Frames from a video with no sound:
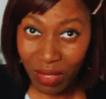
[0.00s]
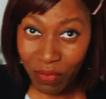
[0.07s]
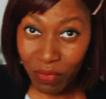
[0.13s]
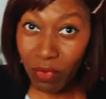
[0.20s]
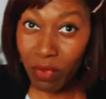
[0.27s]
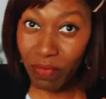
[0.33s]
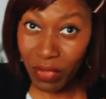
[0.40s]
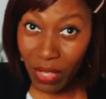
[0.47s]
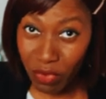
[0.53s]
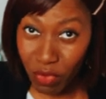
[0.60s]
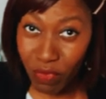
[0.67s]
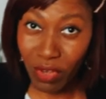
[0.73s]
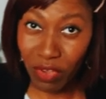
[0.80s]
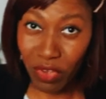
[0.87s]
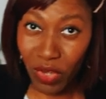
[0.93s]
for a very,
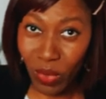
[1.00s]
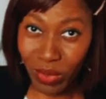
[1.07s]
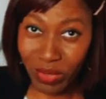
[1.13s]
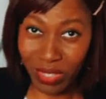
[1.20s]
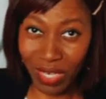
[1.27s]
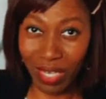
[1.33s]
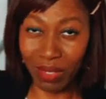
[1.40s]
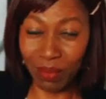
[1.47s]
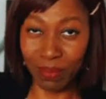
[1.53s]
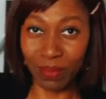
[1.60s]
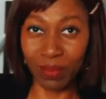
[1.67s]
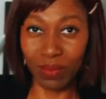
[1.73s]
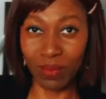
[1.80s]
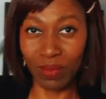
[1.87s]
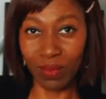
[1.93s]
very long time.
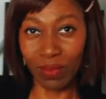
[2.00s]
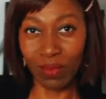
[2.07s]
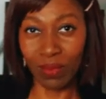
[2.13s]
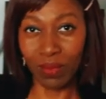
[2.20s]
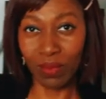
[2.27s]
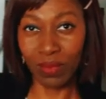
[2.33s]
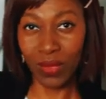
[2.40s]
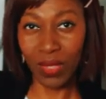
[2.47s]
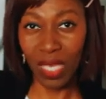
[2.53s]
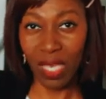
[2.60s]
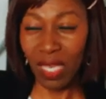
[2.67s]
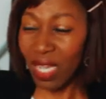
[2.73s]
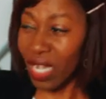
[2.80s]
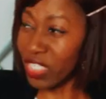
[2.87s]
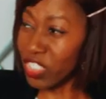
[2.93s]

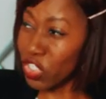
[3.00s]
And